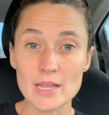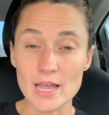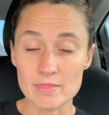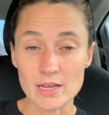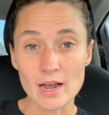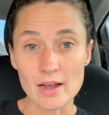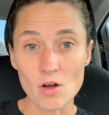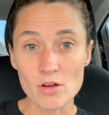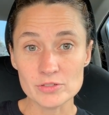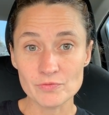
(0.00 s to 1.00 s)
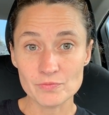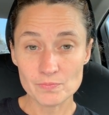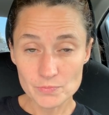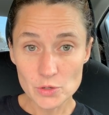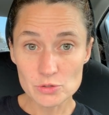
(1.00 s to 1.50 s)
And then I also
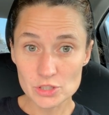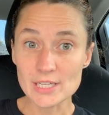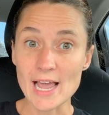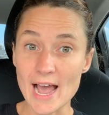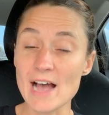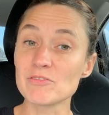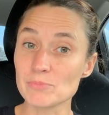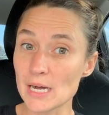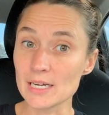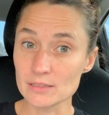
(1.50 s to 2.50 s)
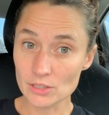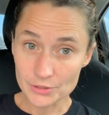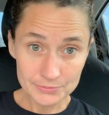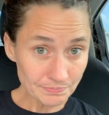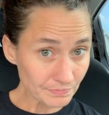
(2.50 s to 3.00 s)
usually have mine
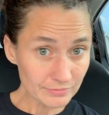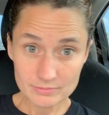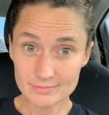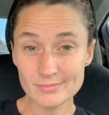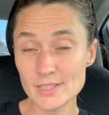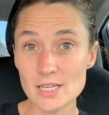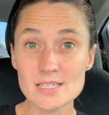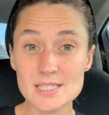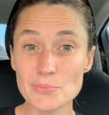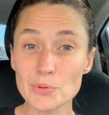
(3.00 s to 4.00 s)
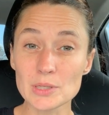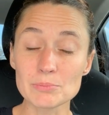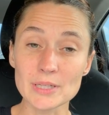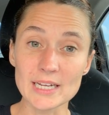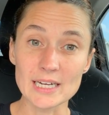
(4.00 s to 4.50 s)
though simple and
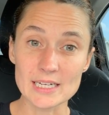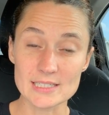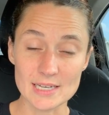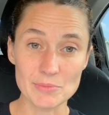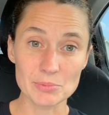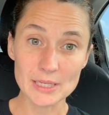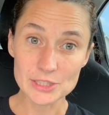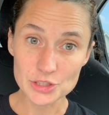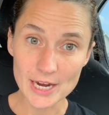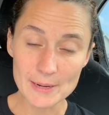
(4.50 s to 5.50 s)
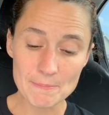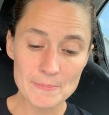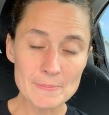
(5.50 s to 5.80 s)
plain because I'm a plain Jane